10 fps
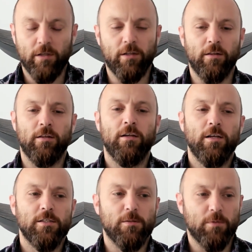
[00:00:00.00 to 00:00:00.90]
and
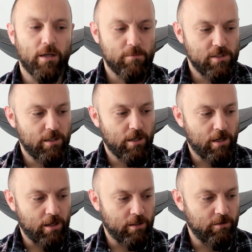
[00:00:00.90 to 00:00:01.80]
sometimes they
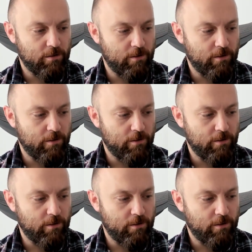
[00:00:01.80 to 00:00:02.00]
had